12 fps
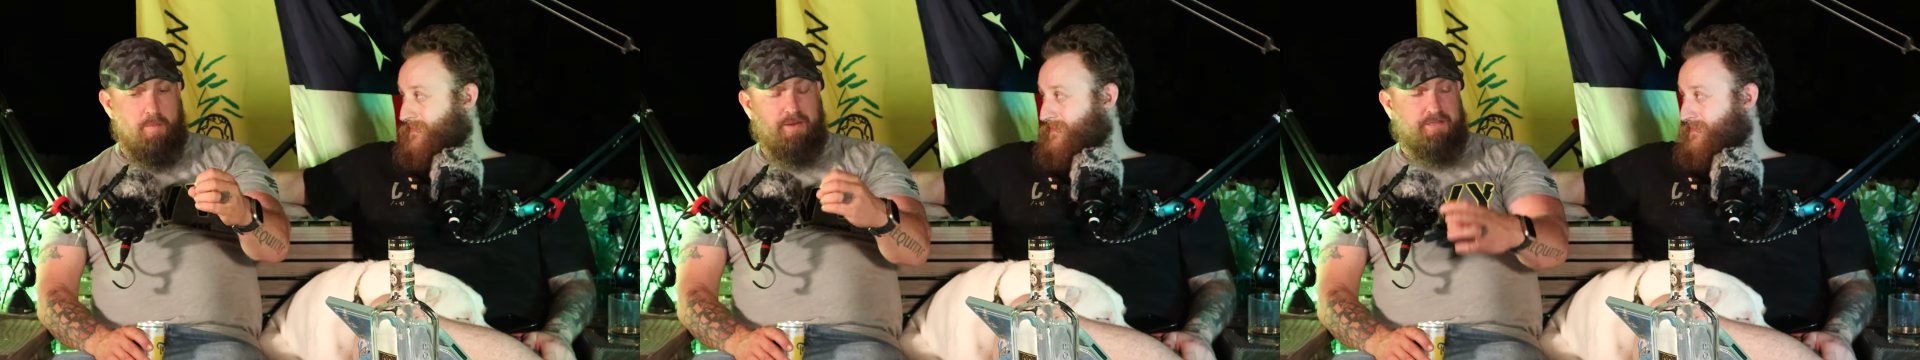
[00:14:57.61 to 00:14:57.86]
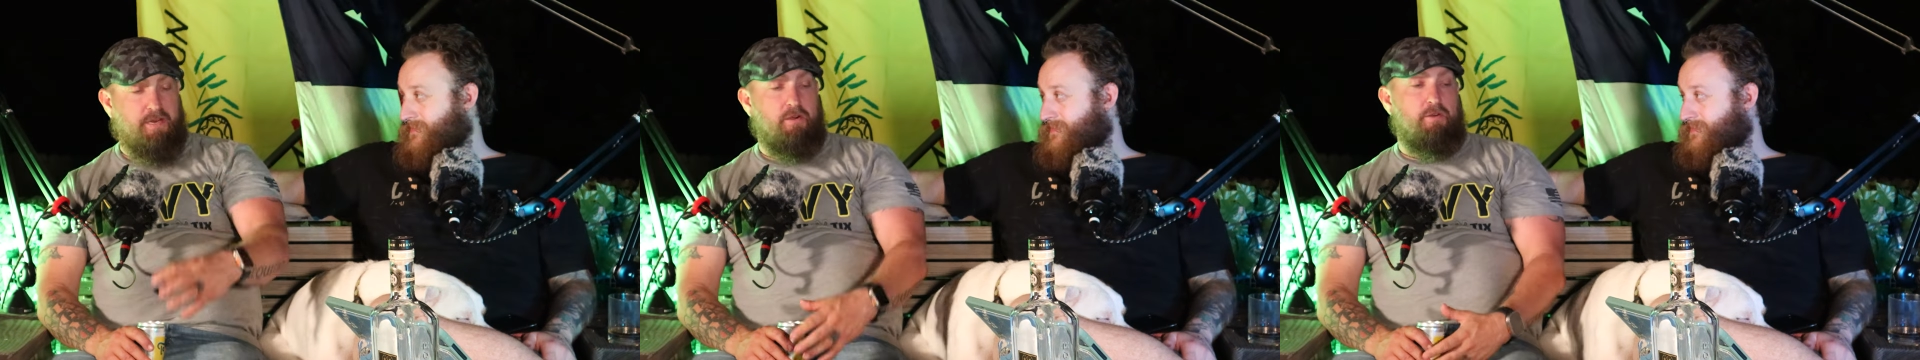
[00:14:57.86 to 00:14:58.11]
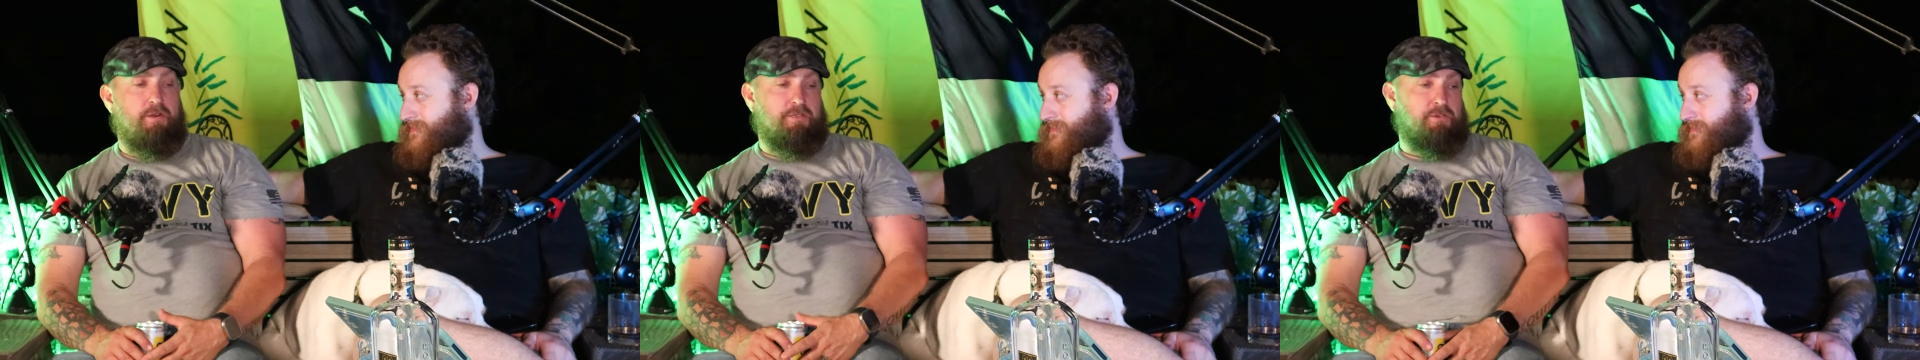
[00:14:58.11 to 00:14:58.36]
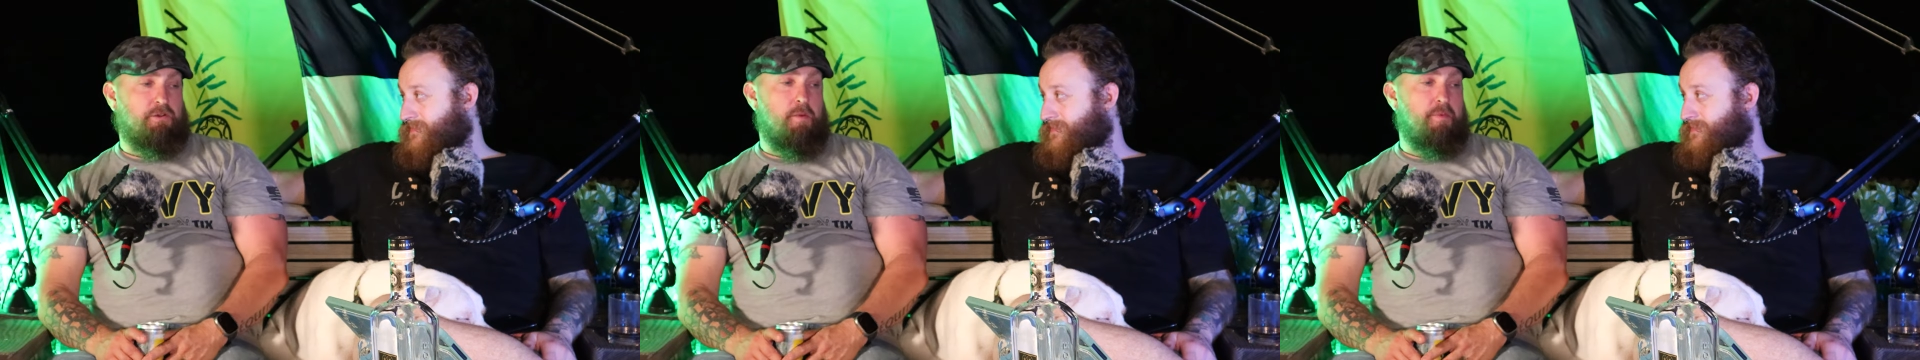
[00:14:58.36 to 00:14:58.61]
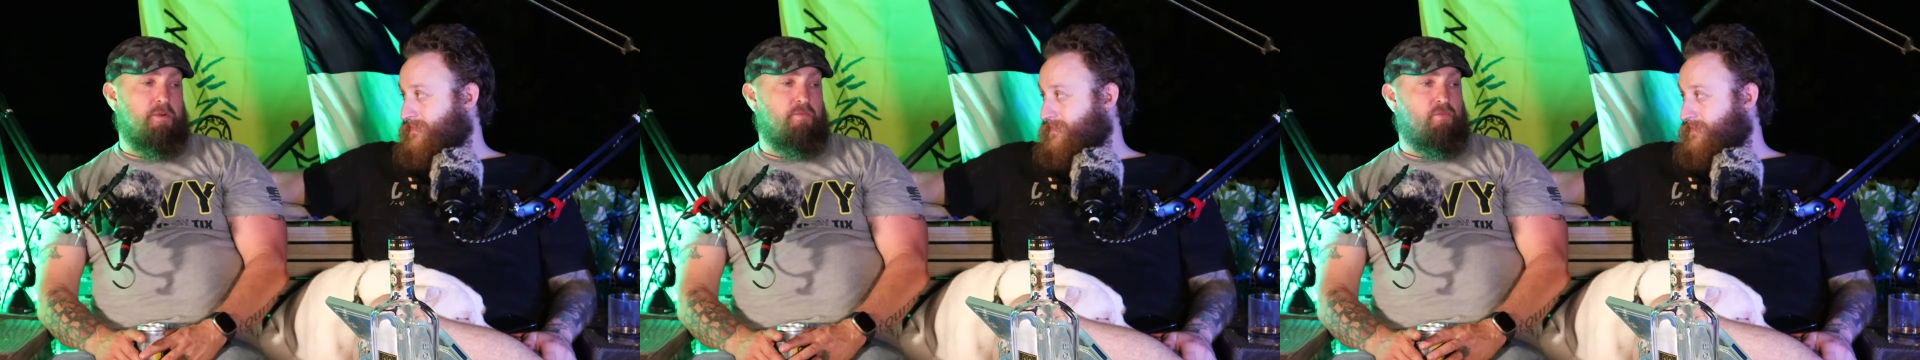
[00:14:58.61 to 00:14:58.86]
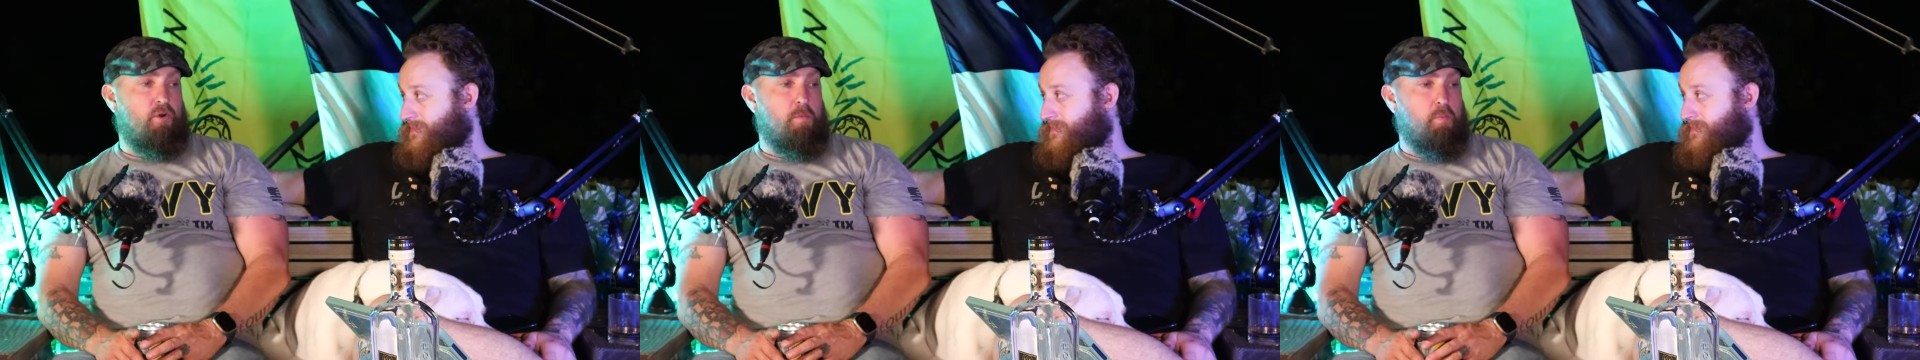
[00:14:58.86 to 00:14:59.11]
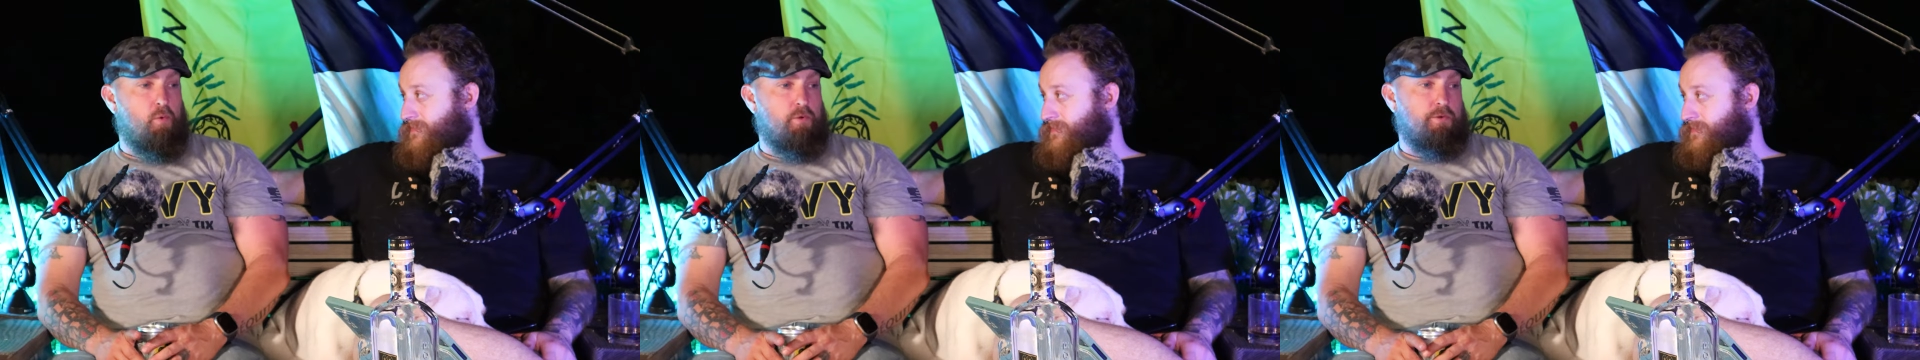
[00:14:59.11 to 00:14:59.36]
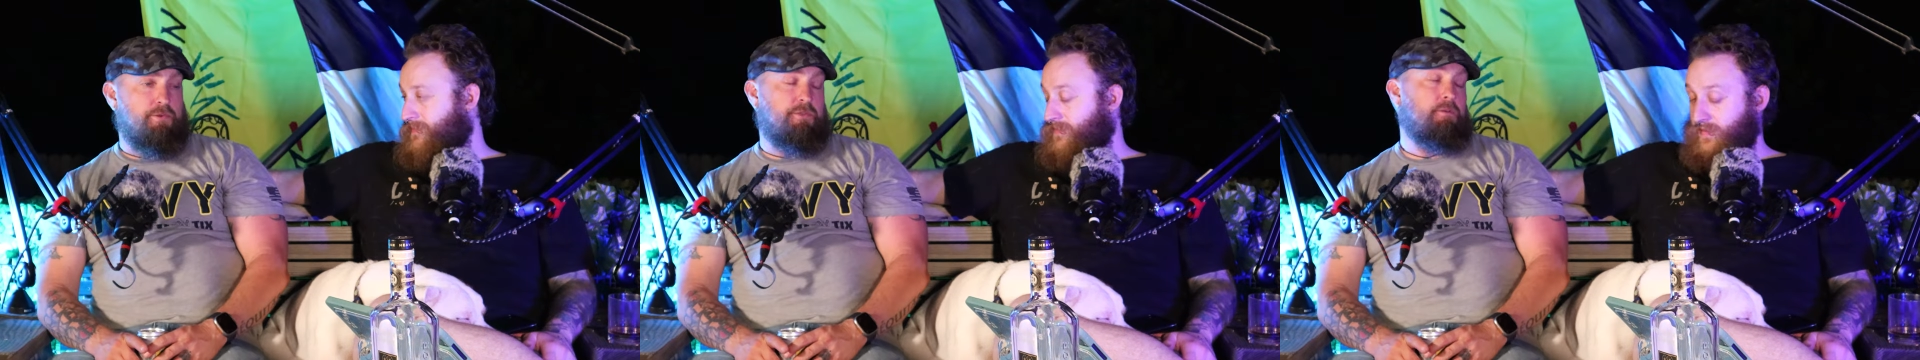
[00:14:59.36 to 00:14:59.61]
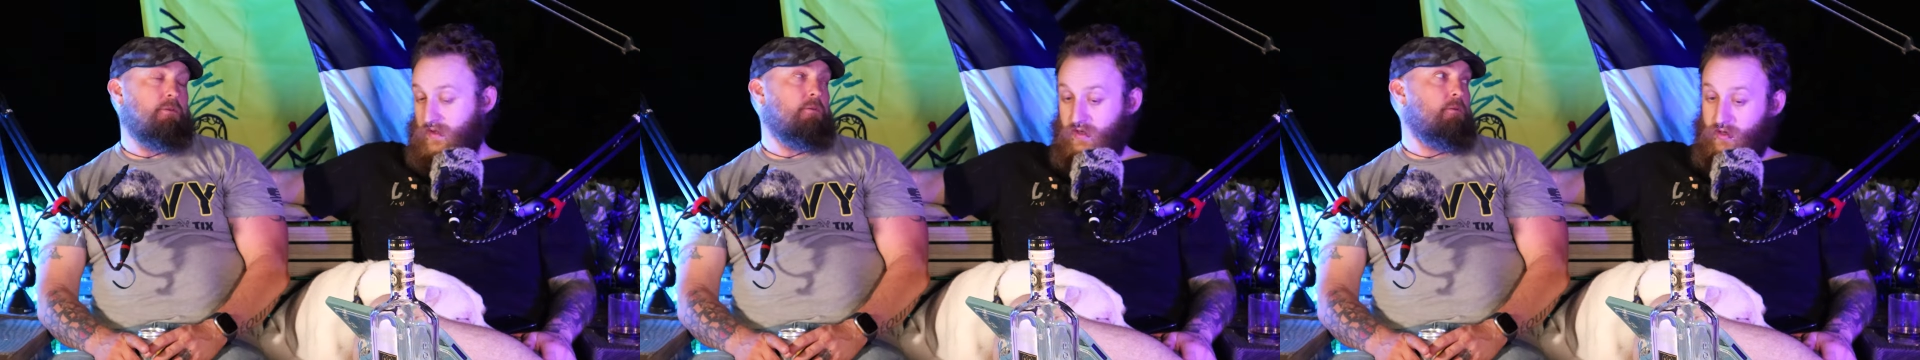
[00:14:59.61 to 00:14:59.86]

Speaker 1: many terrorists are coming over our borders